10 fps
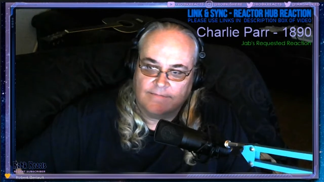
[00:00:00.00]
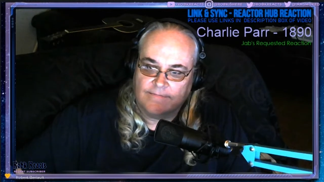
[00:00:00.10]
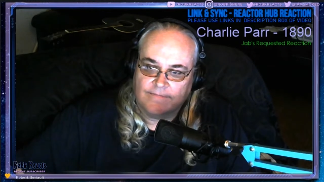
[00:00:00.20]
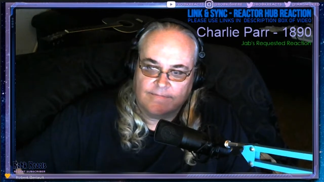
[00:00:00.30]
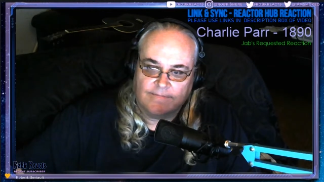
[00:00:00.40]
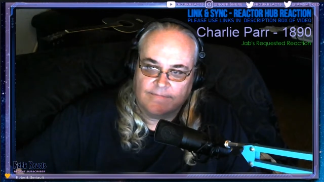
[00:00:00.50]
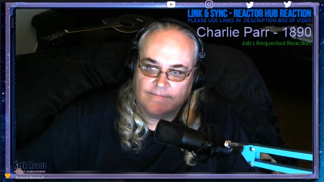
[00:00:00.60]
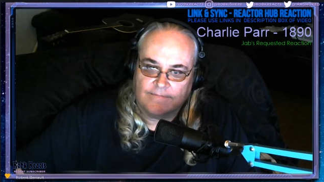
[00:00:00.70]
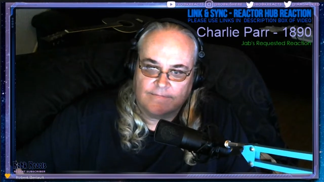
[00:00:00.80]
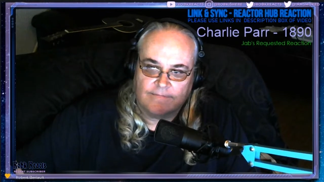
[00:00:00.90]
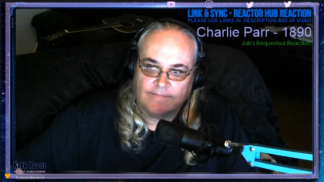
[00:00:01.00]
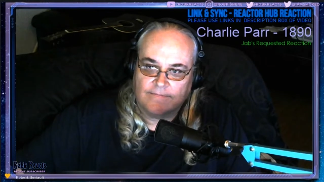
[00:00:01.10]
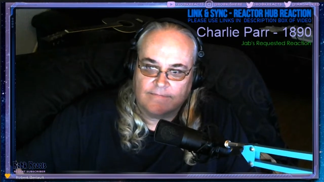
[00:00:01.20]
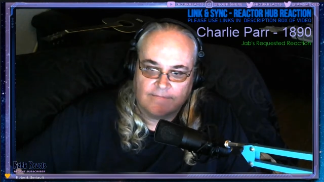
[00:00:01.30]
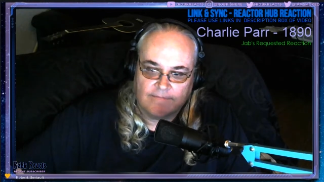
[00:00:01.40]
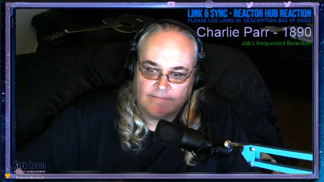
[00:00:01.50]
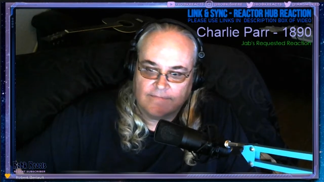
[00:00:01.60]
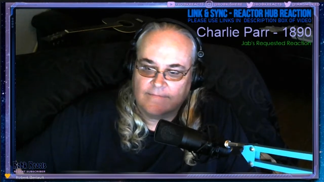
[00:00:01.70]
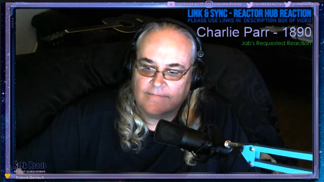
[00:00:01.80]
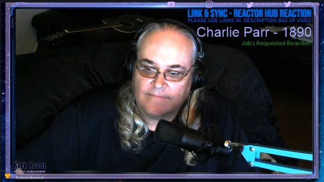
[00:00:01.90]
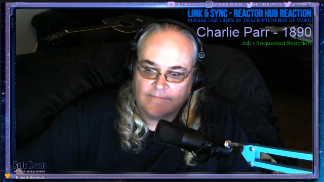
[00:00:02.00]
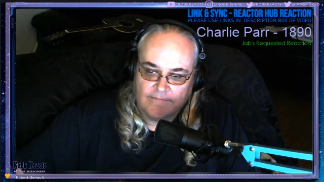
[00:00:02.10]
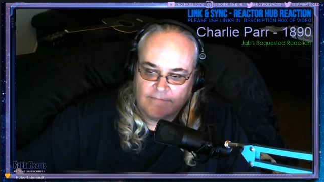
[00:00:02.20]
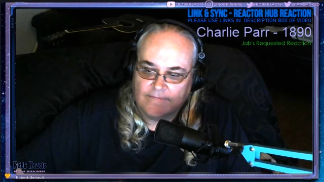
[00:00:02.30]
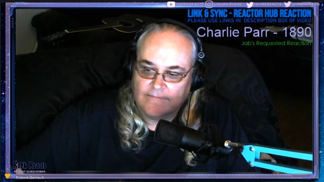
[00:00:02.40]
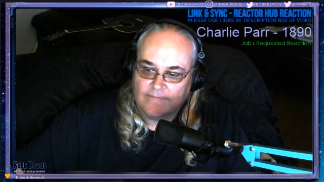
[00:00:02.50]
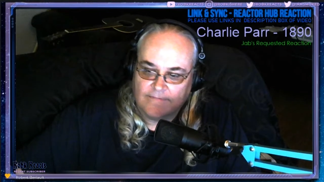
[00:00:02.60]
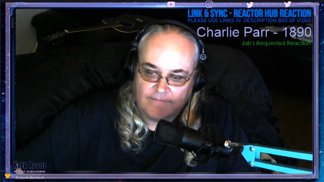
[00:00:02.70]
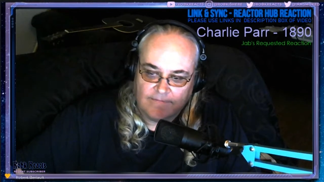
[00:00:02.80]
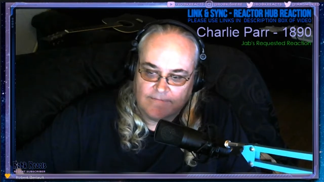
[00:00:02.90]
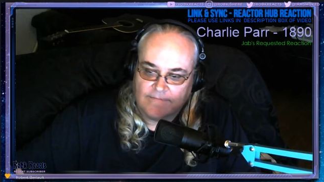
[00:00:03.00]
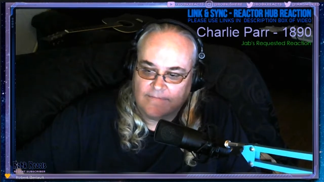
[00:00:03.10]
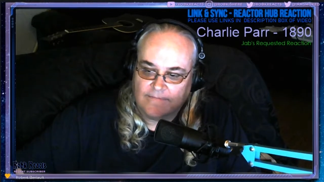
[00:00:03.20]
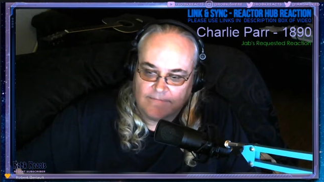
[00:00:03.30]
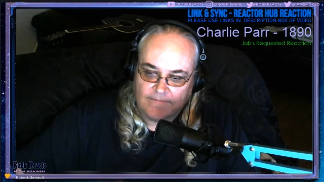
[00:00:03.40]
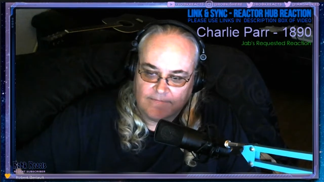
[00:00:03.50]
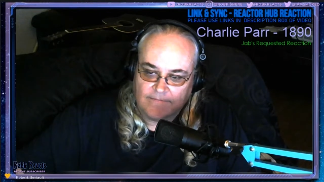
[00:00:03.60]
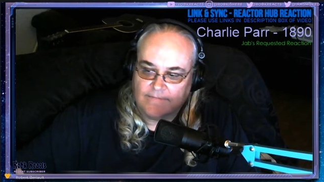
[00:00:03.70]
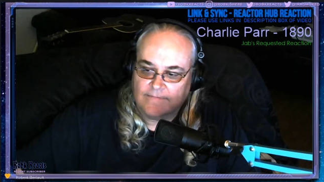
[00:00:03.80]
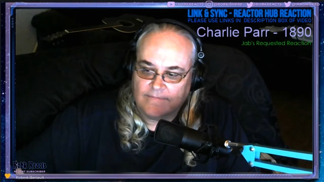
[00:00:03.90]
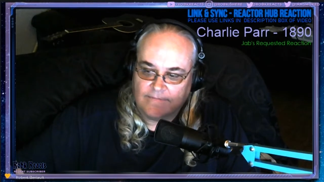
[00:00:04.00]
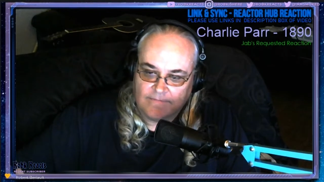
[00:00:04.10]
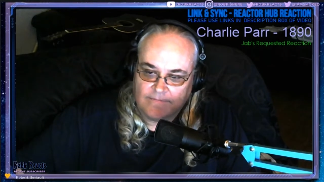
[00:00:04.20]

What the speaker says: No one is speaking in this clip.